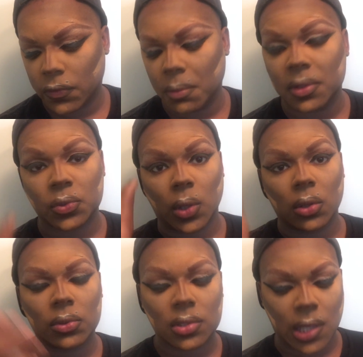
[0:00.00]
from Miss
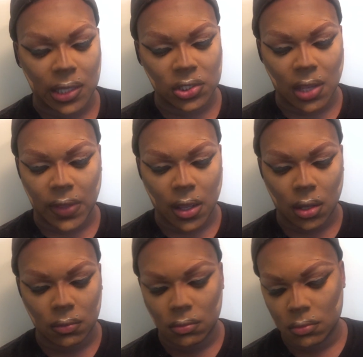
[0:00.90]
Rose. I just have like
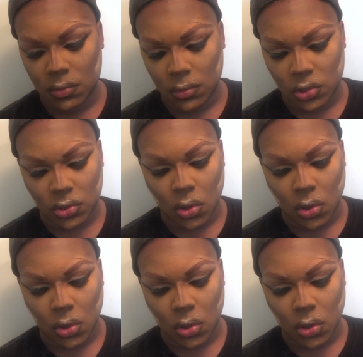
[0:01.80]
a just